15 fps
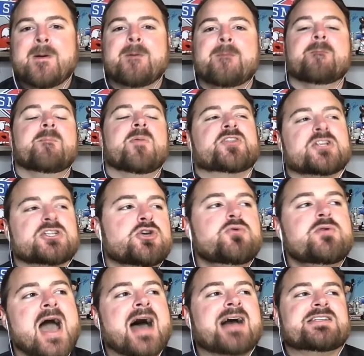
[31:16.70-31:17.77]
But the two
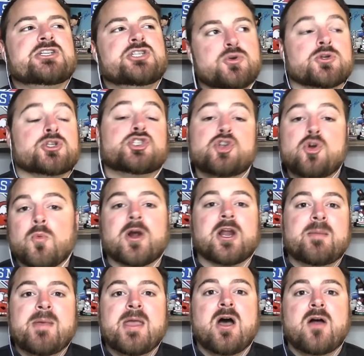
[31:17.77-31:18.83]
guys that you assume were going to
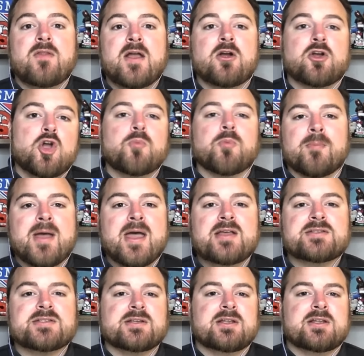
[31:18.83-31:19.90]
be on there, Cooper
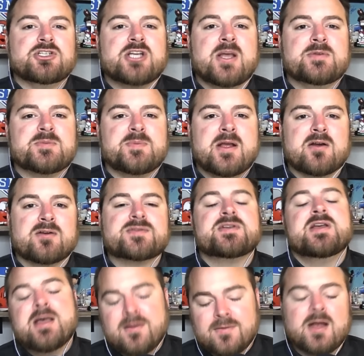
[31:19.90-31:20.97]
Mays and James Pearce,
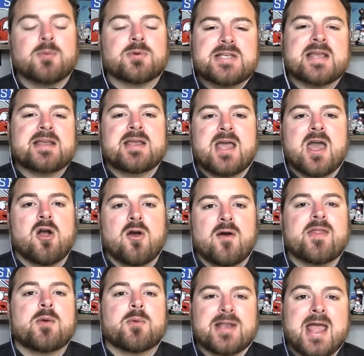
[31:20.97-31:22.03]
they were taken care of.
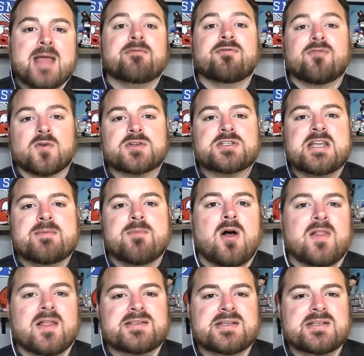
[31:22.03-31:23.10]
They were named first team
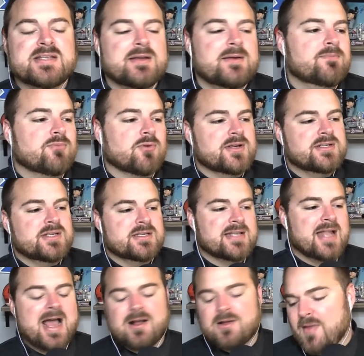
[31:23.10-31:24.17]
All SEC preseason
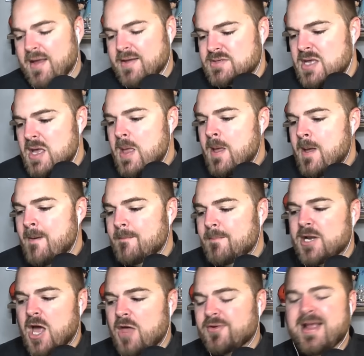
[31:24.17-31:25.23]
accolades. But
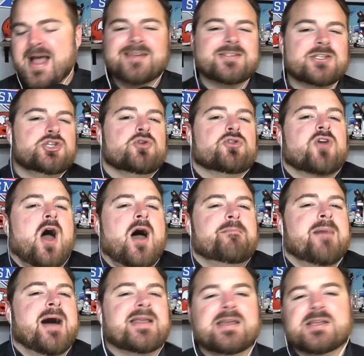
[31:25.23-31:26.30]
other guys that you thought
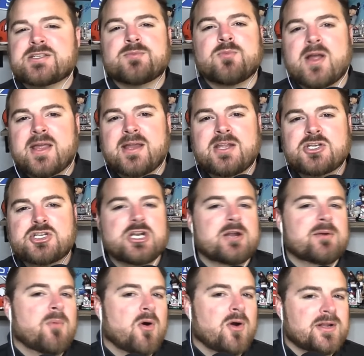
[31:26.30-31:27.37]
might get some recognition, and
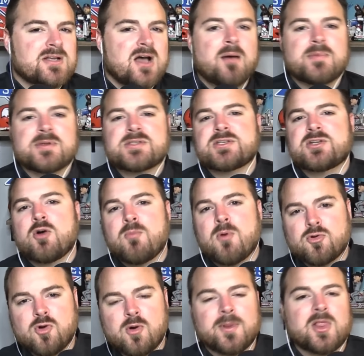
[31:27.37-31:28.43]
Omari Thomas and Omarr
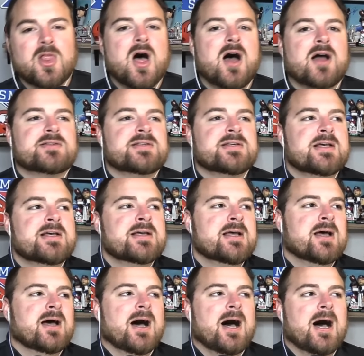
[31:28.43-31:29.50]
Norman-Lott,
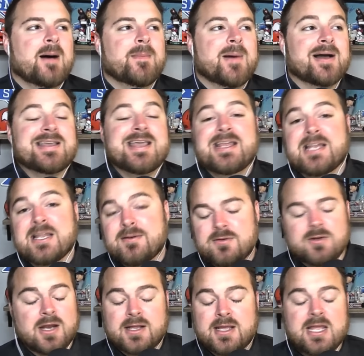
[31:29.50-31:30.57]
um, a Keenan,
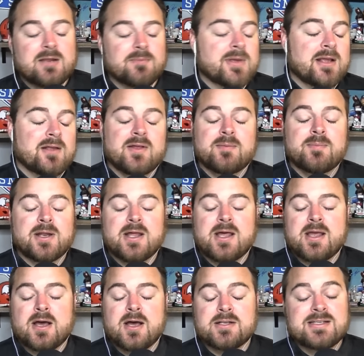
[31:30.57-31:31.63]
not a Keenan Pili, but a
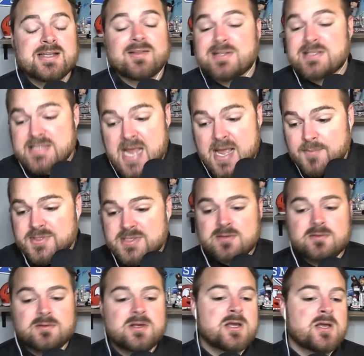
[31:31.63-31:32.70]
uh, Dylan
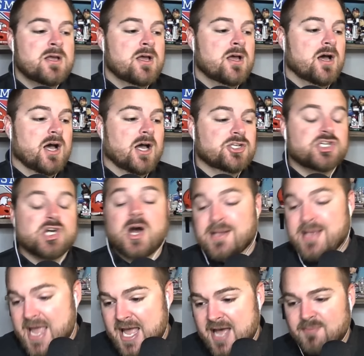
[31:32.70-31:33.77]
Sampson, uh, John
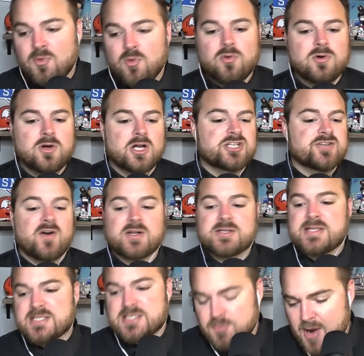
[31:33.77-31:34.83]
Campbell, a
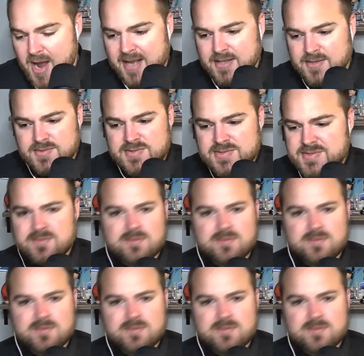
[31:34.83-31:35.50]
Javontez Spraggins,